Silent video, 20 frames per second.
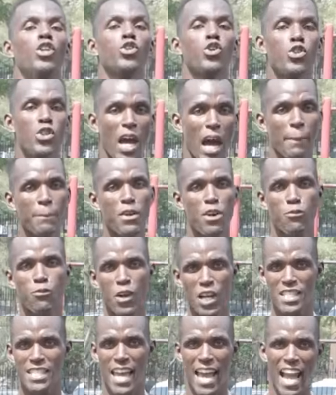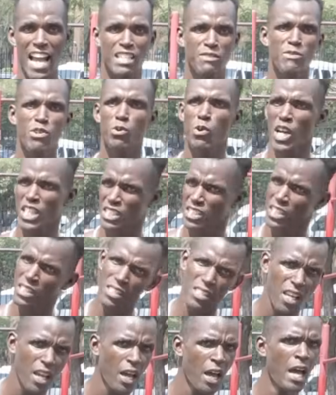Do not be afraid to ask me
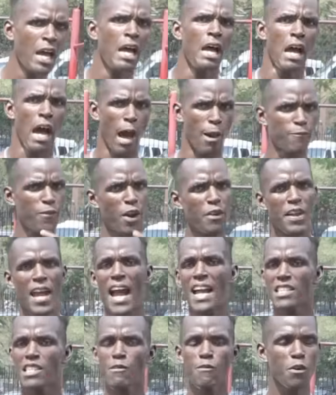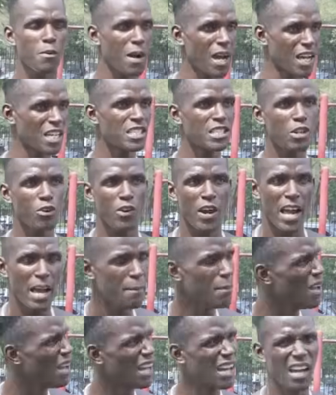questions. I'm very active on my
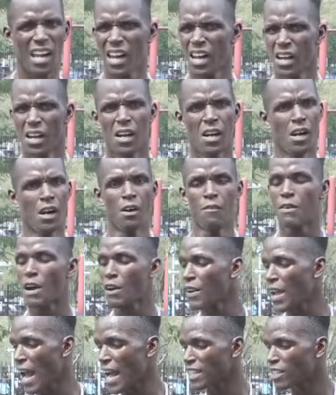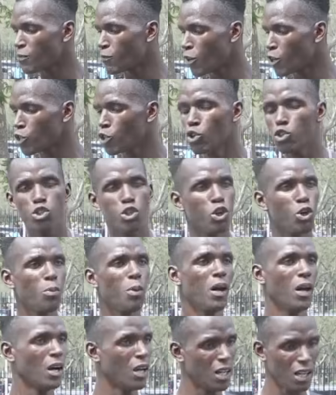Instagram. Very active on YouTube.
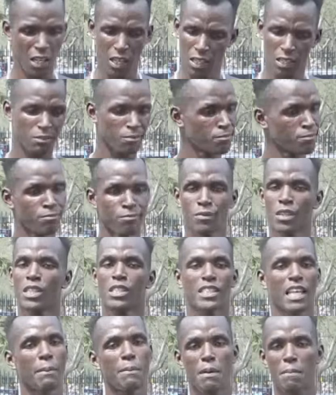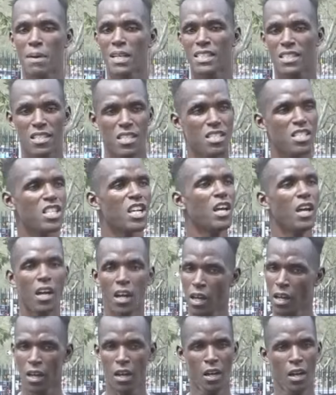Send me a message,
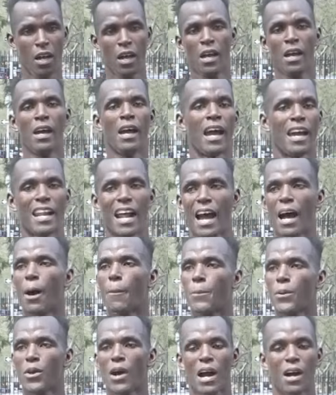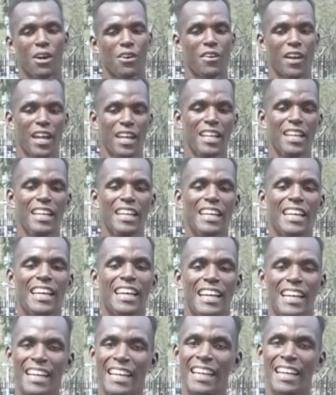and I'll help you out. Leave them right in the
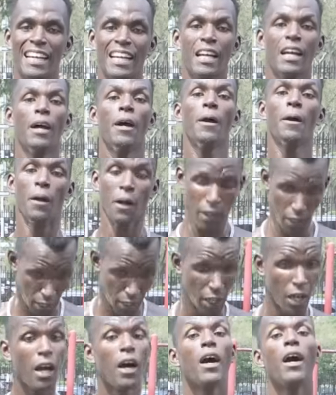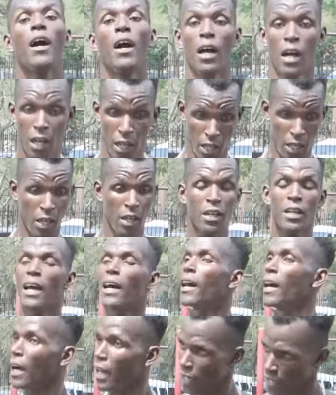comments section, man. Scott be responding to the
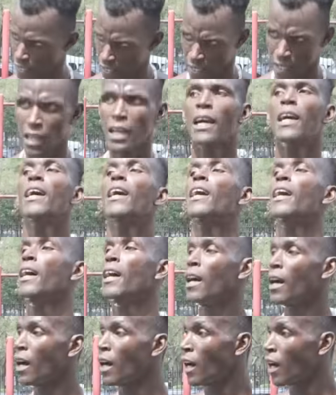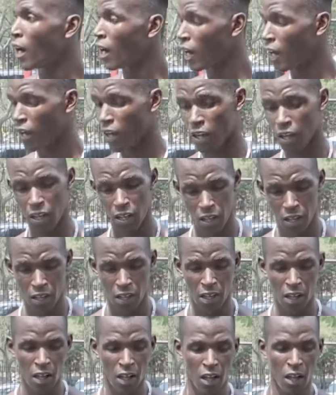comments, and you know, I'll be doing
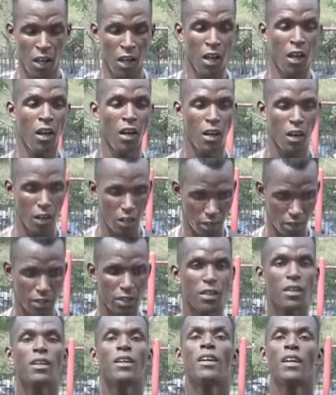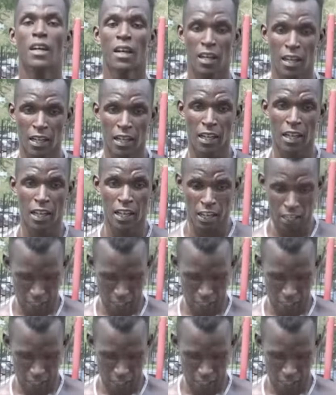some Q and A's with him. He'll do some on